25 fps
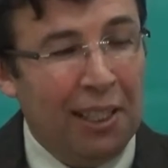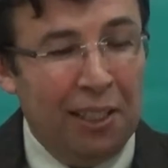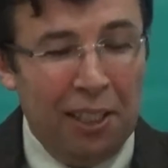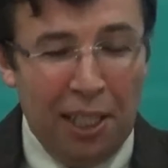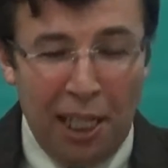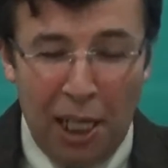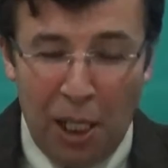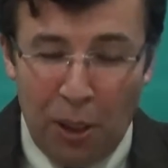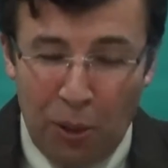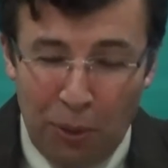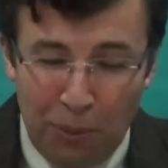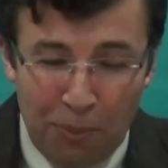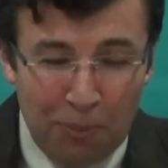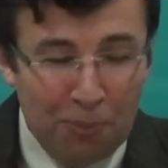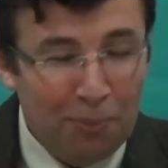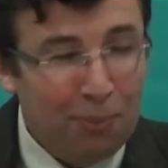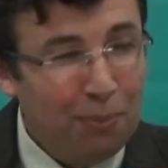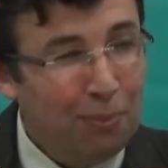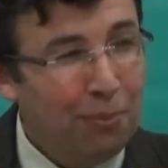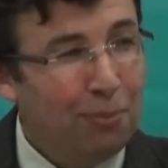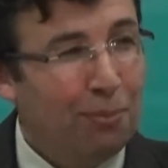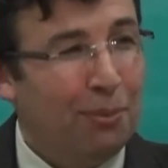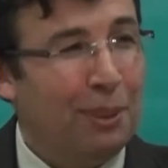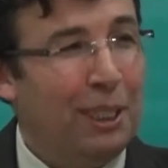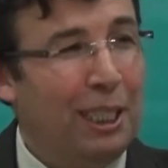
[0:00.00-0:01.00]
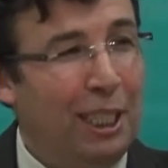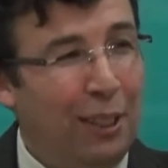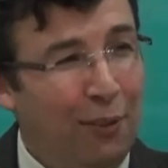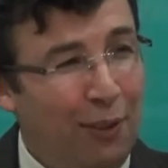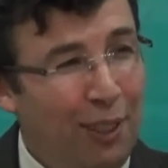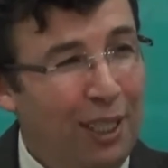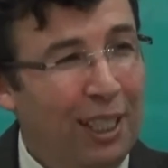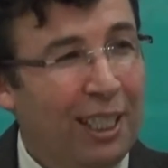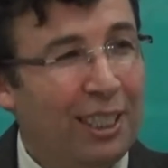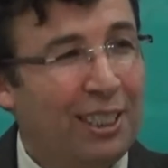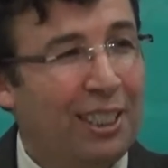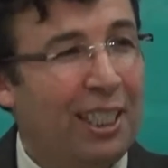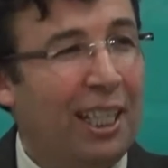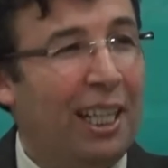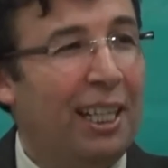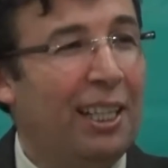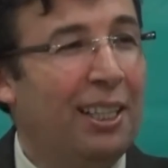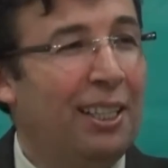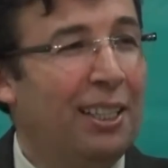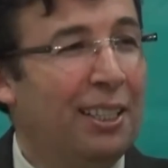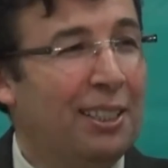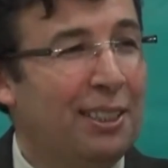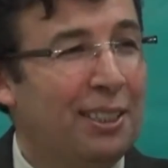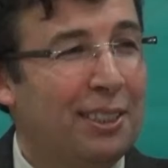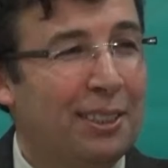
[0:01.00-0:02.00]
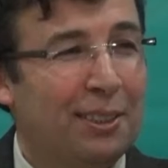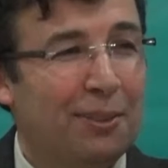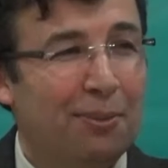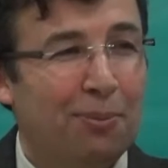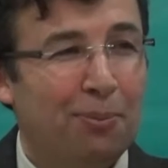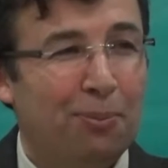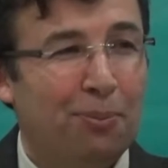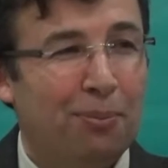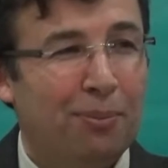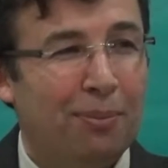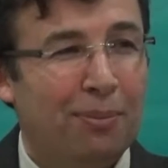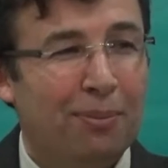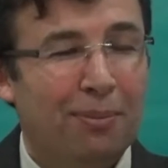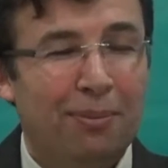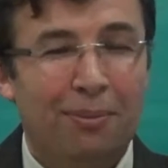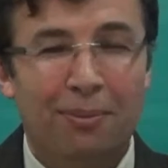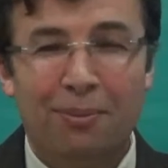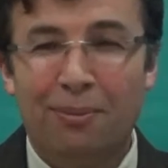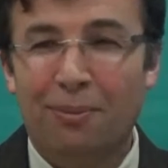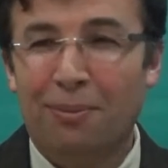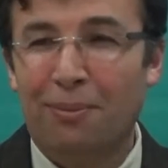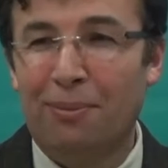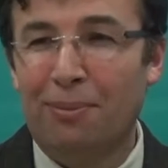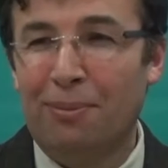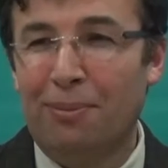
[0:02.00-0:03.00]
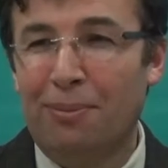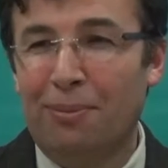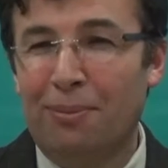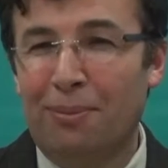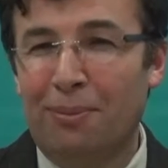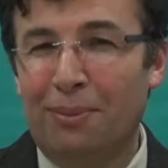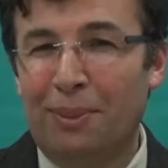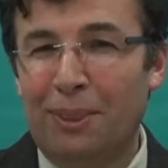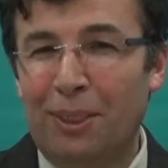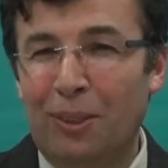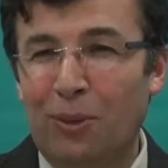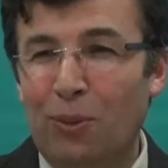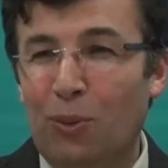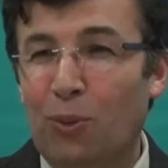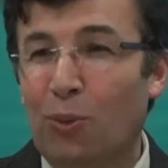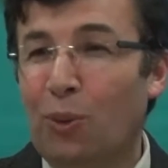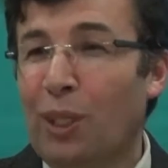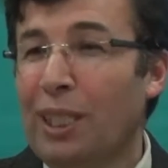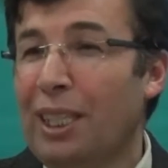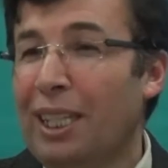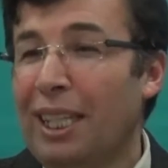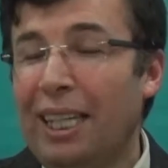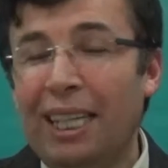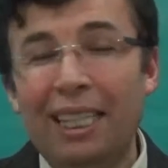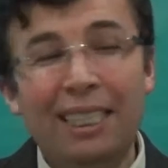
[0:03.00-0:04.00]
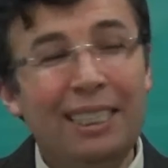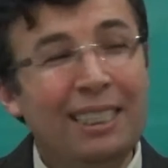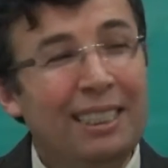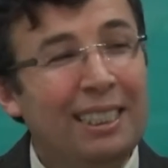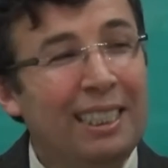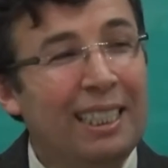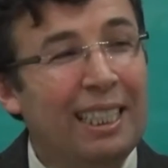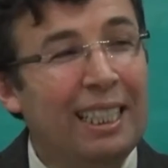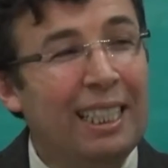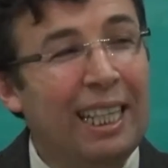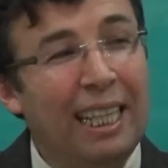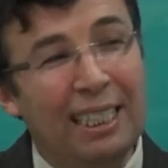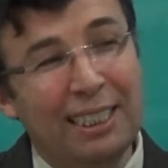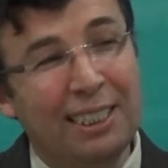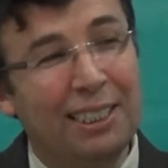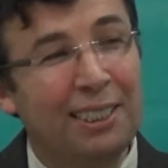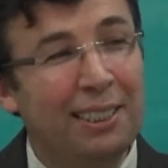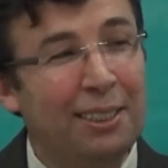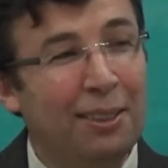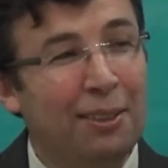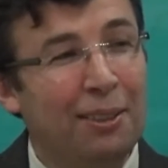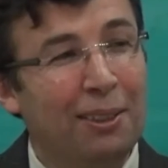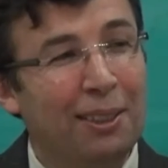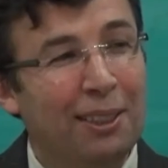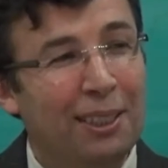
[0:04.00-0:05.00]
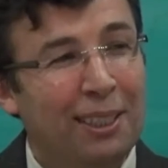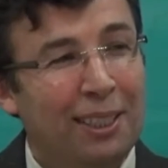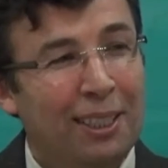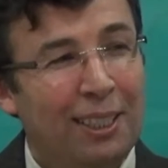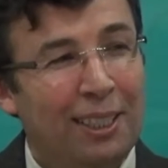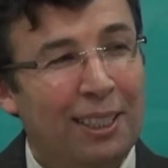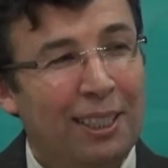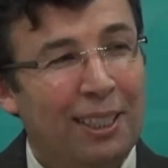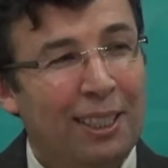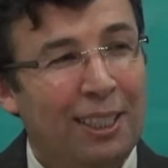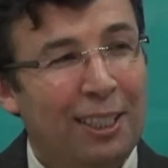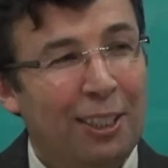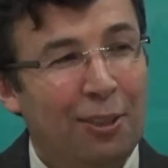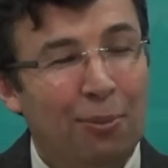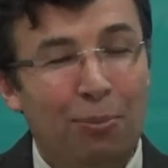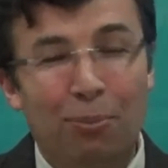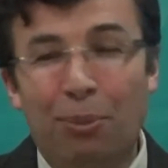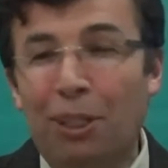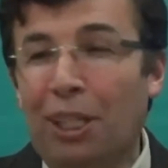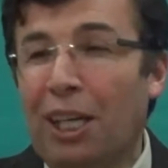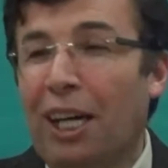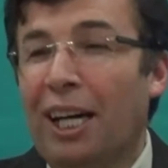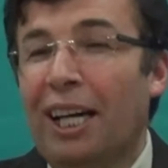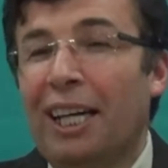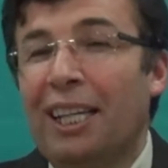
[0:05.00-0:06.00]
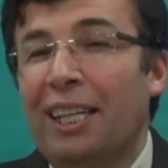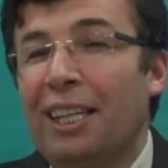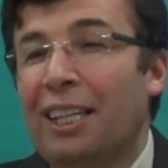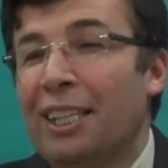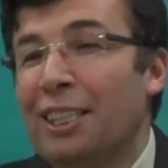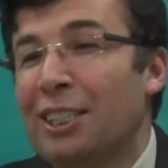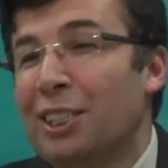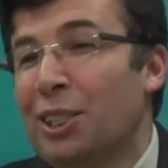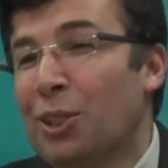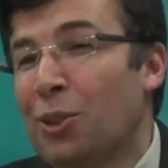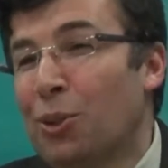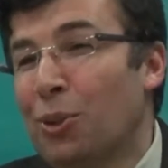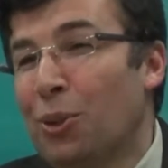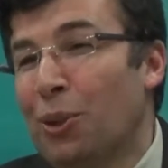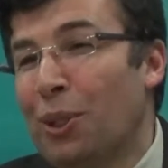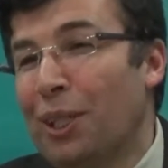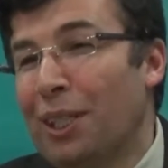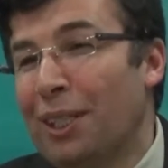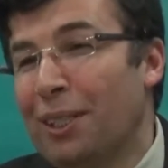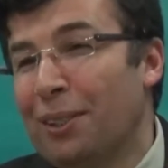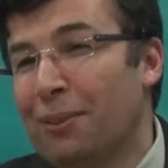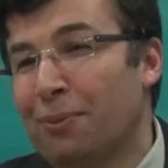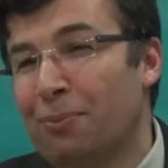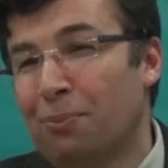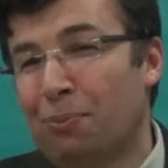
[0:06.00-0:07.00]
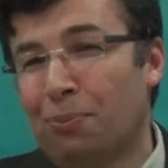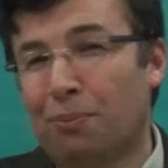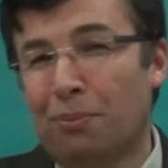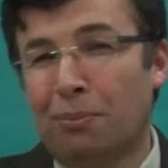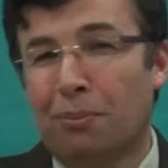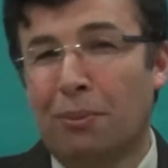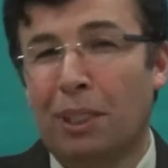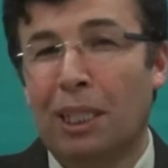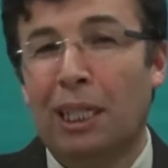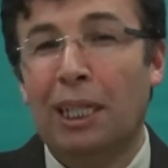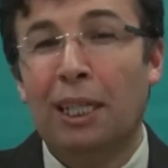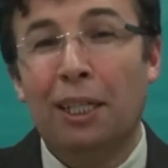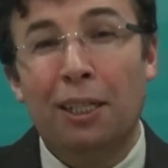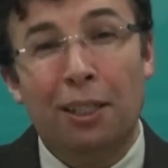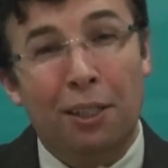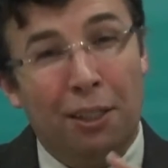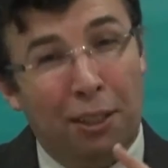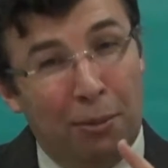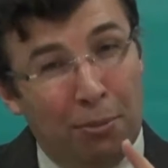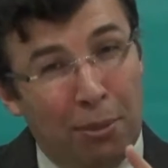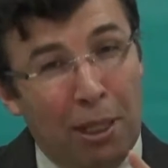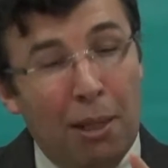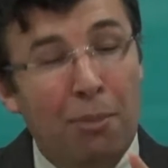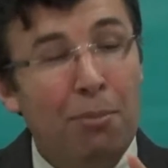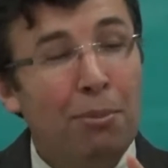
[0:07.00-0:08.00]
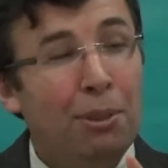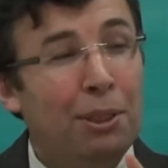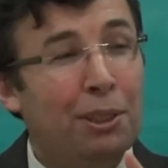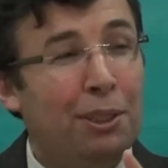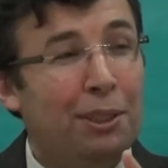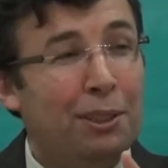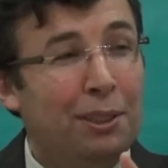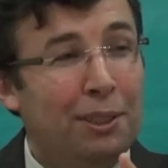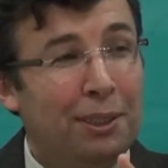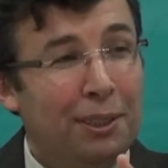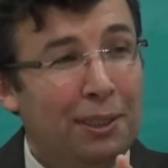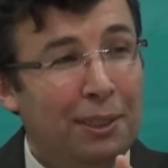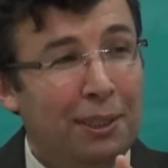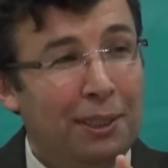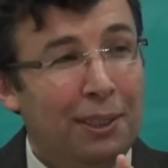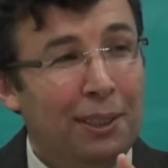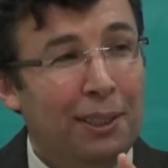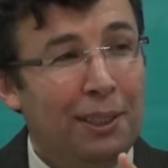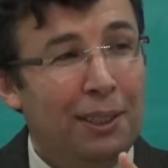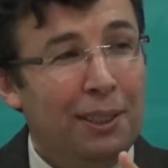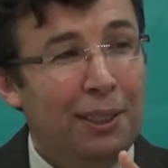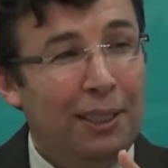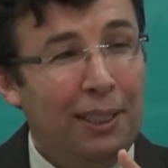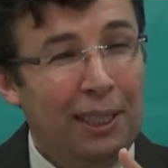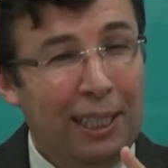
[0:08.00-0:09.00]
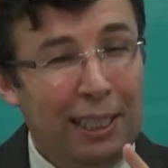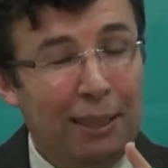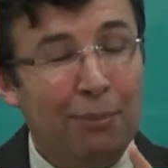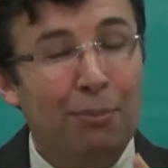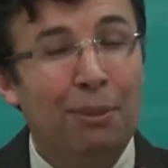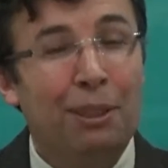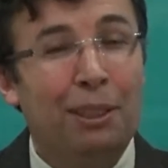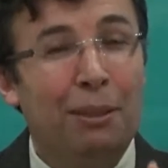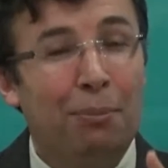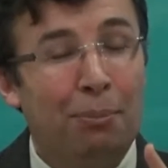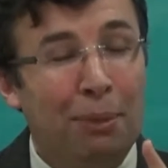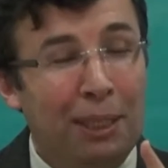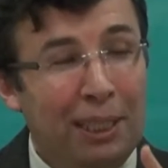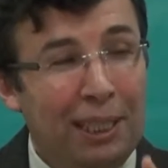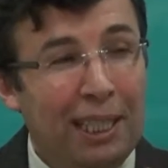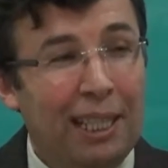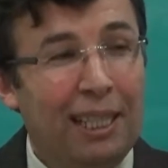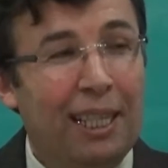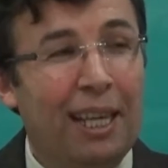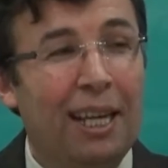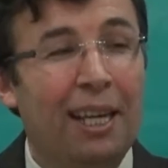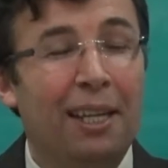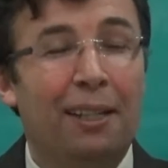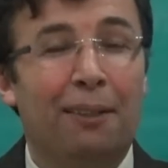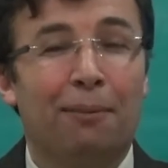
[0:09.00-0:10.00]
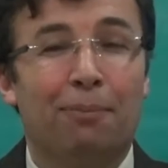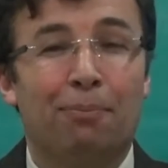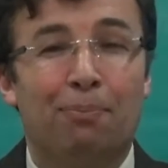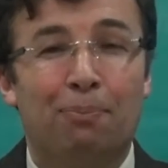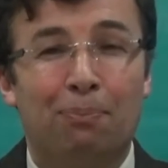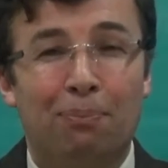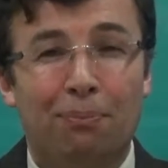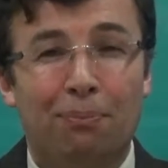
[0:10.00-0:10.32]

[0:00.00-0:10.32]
Now, leaving aside this, what is the lesson behind this story? Remember, let me repeat again.